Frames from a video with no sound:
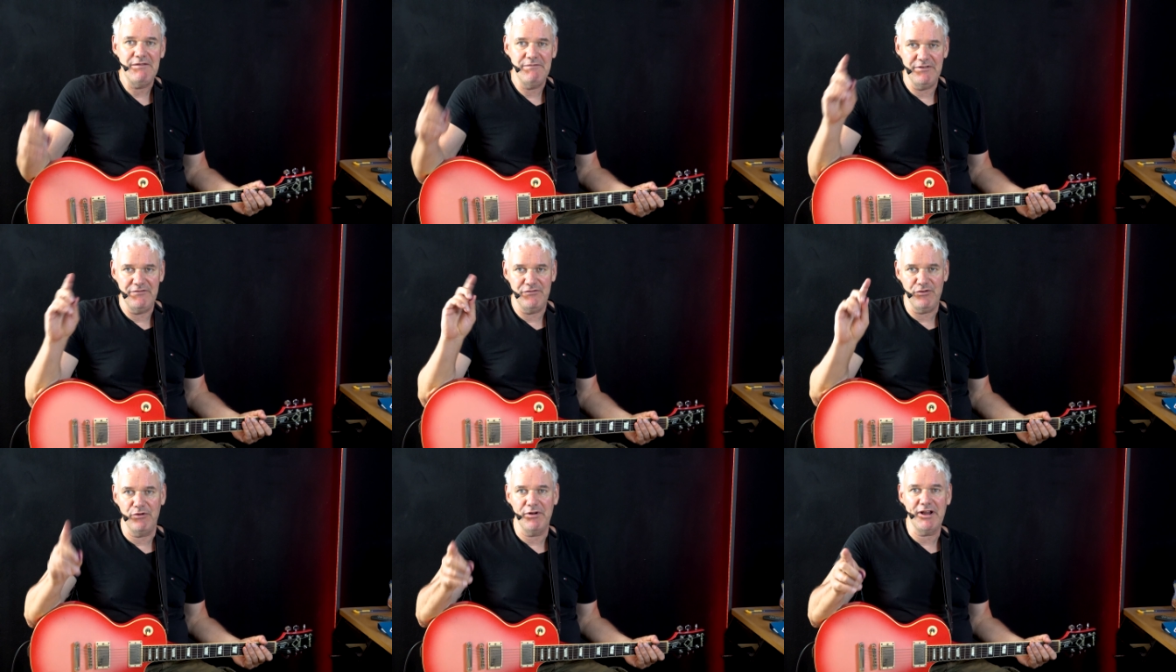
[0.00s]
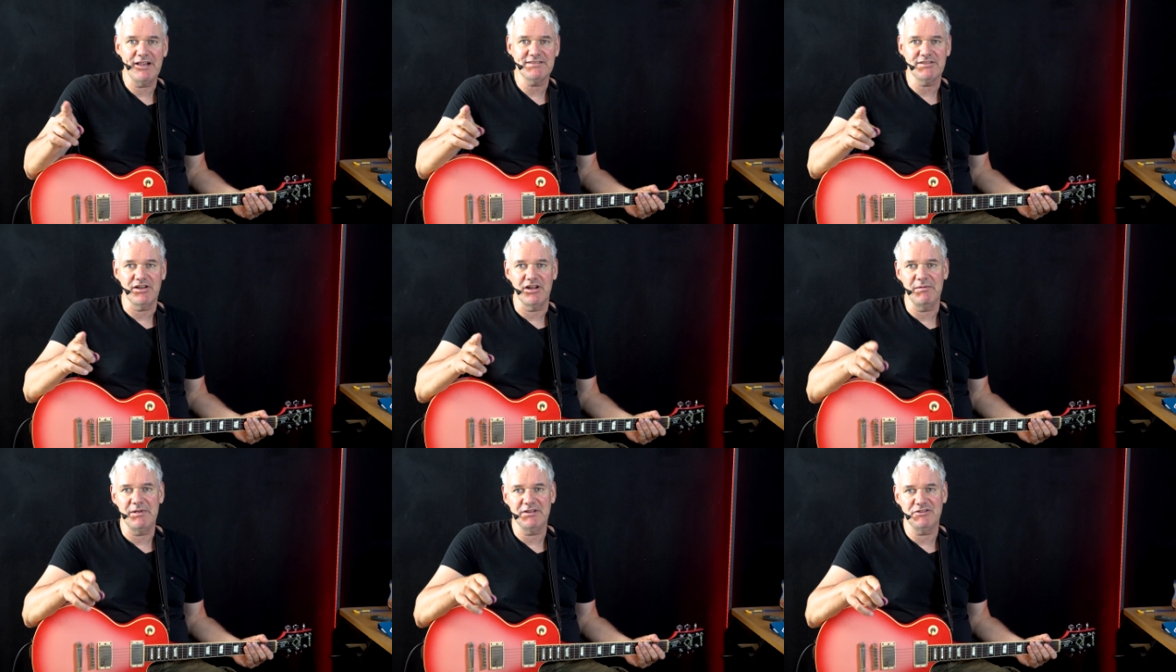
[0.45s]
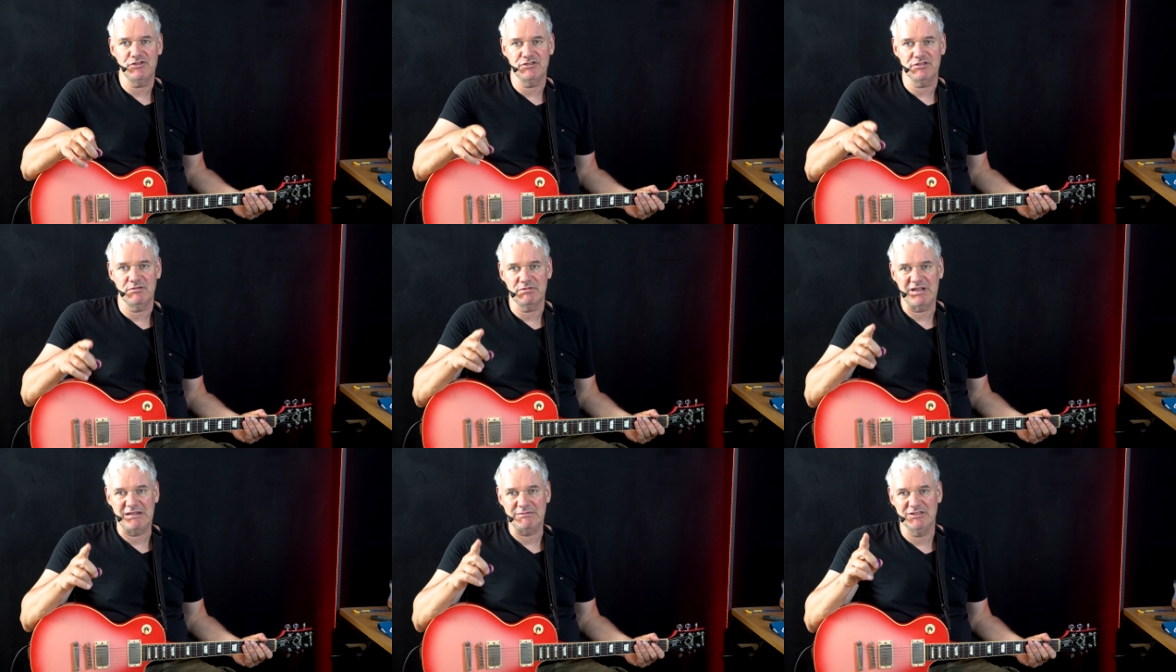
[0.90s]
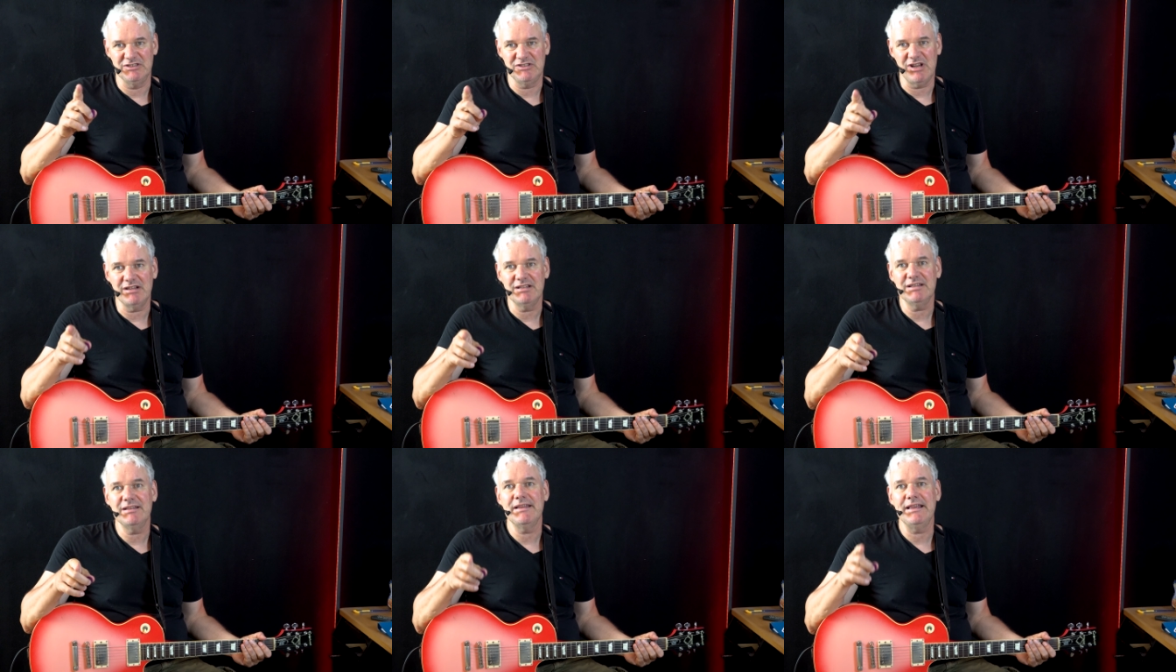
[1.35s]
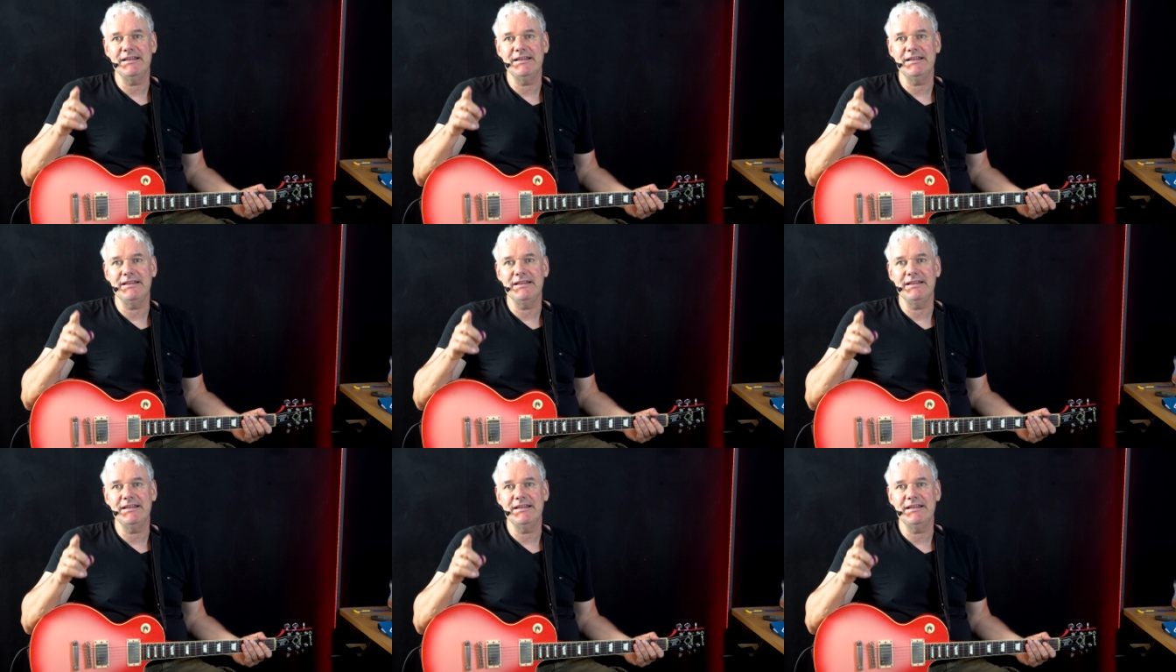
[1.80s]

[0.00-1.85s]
Before we get started, make sure to subscribe to the channel,